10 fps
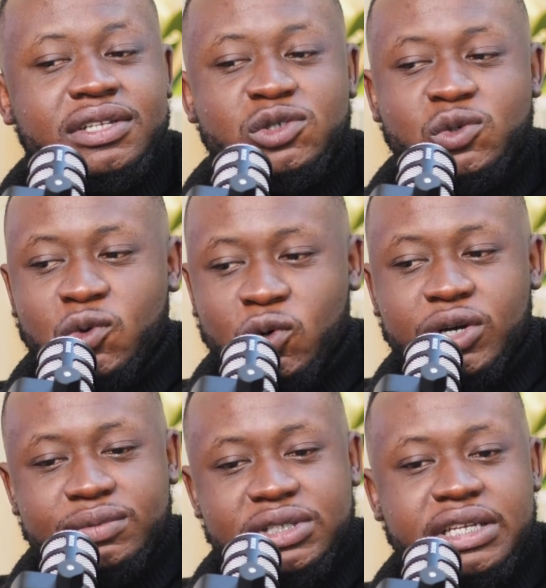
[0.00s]
That you woke
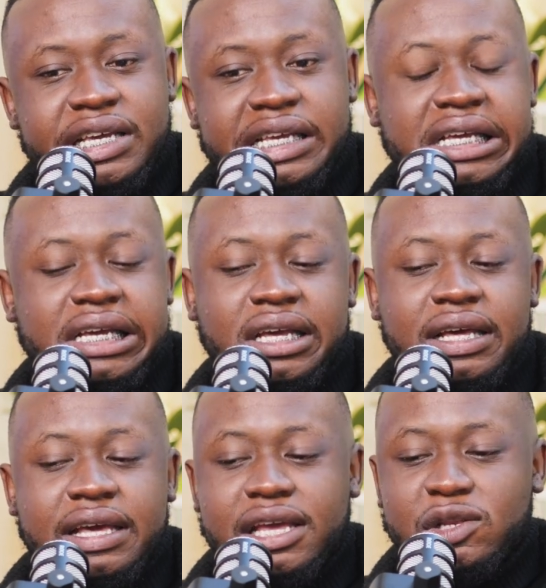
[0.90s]
up today
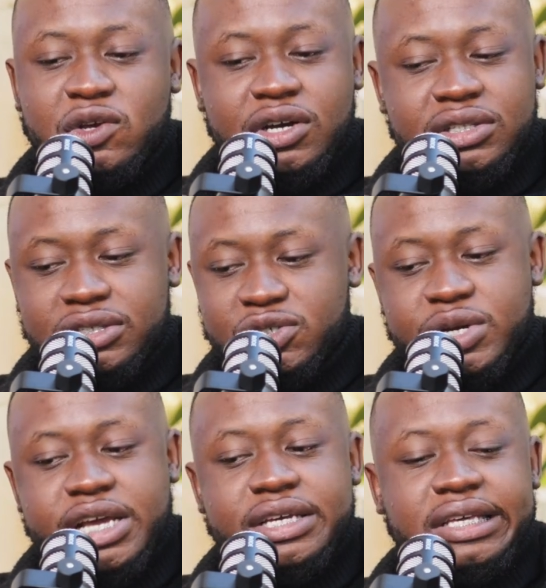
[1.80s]
and you got to
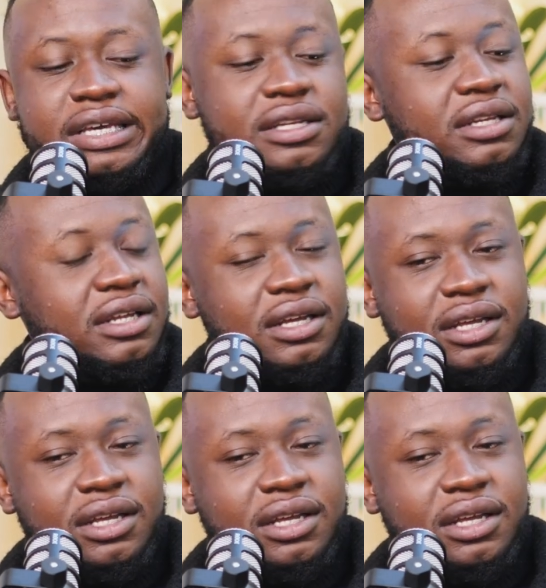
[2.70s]
try again.